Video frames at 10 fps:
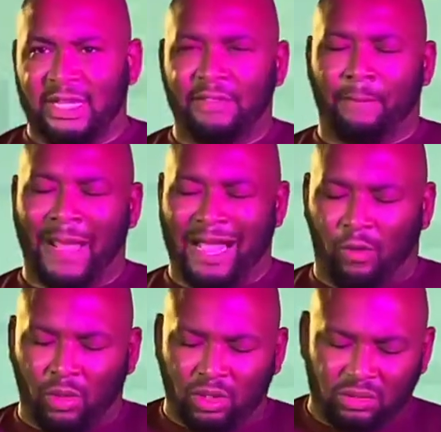the
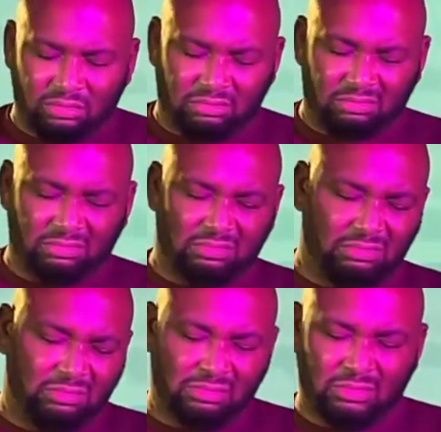power
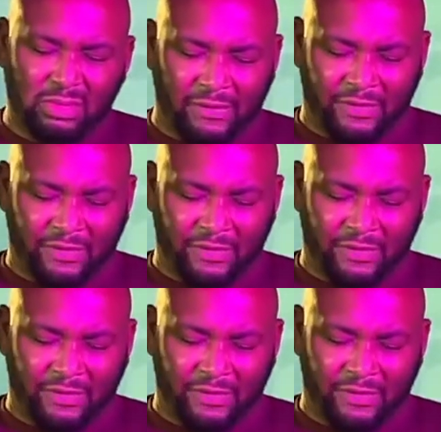of the